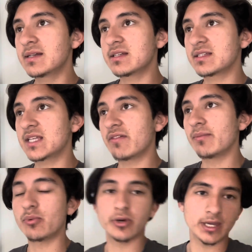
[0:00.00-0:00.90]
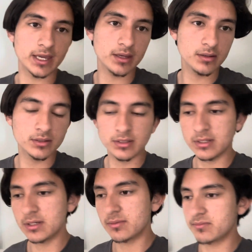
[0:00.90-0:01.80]
7.8
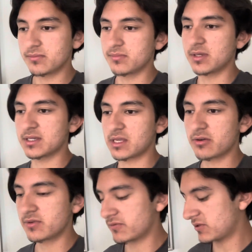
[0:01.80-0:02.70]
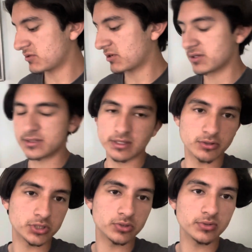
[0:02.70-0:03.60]
because I don't know if these are considered
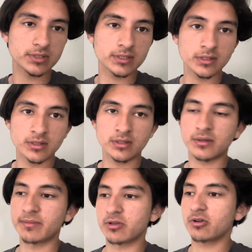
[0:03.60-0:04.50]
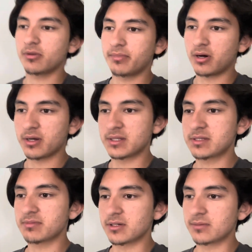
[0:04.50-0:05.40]
shoes. I mean, they're called pods,
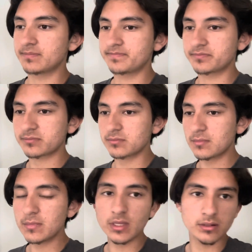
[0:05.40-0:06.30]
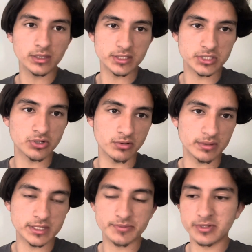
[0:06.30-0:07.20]
but Let's just go,
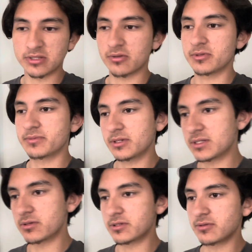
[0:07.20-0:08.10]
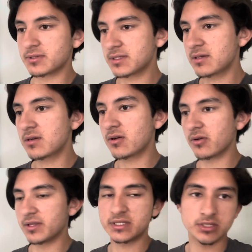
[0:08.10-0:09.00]
let's just pretend they're to consider shoes. Or
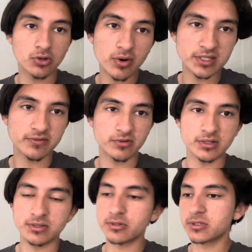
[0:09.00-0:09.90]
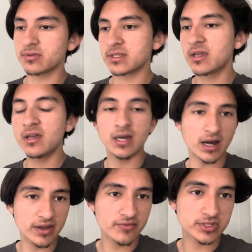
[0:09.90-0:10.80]
let's just go as if to consider shoes. I'll
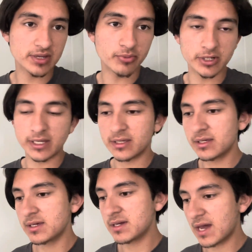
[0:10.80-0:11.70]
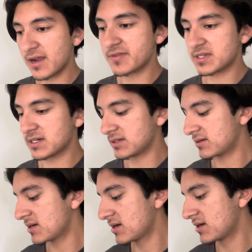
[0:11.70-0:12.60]
give them a 7.8 out of 10.
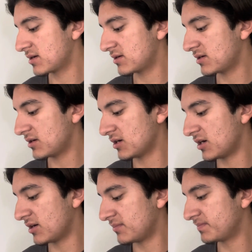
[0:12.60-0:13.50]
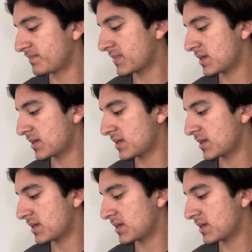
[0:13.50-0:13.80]
Um,